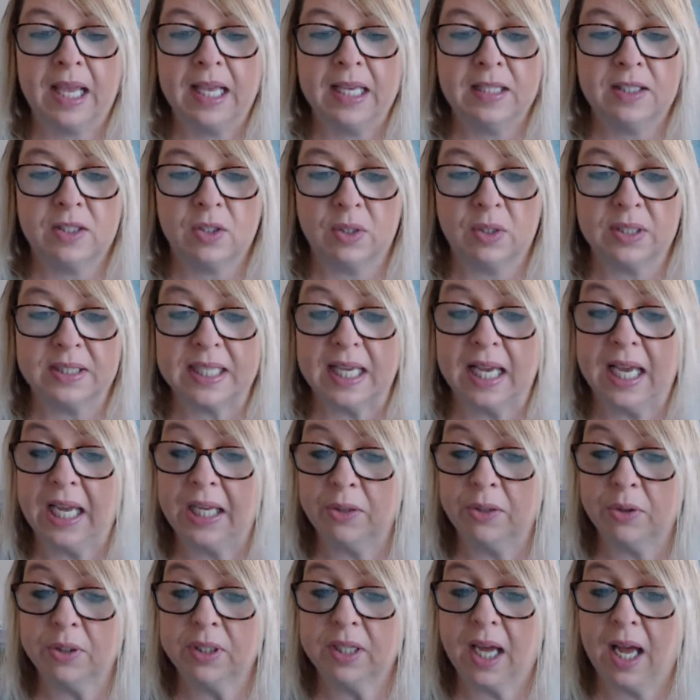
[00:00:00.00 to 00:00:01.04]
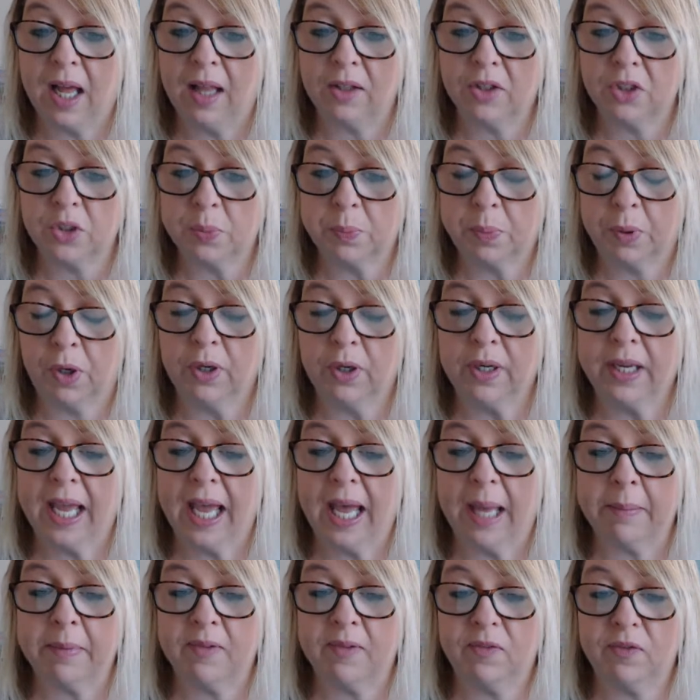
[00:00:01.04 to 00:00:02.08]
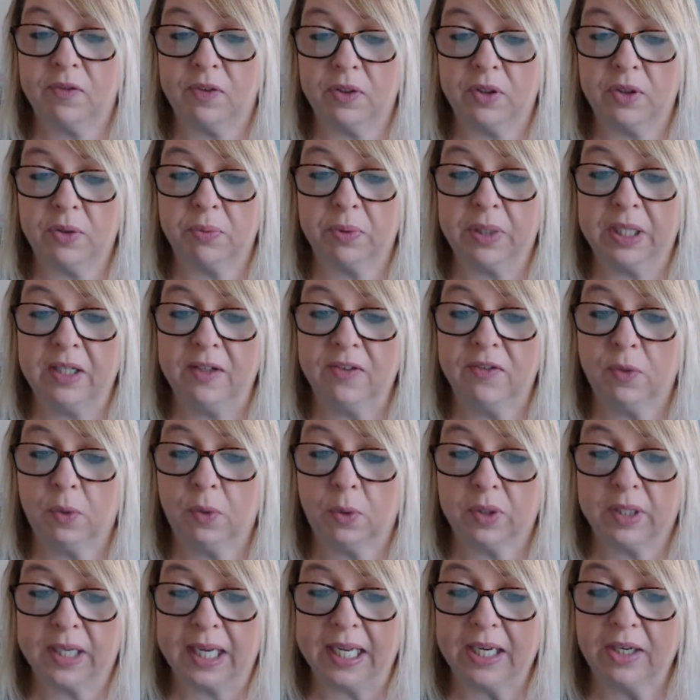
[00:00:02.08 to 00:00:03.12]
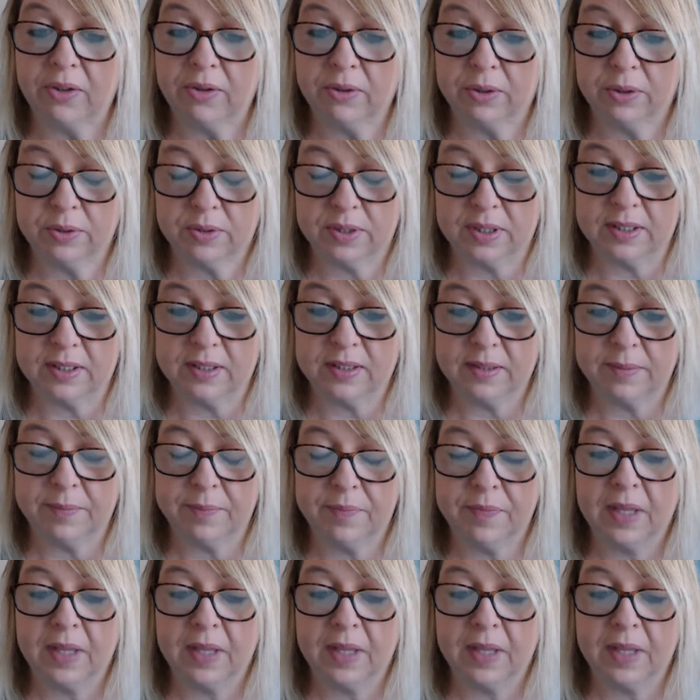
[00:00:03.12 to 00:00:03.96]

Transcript: So it's $100 per cabin for 3 to 4 day cruises,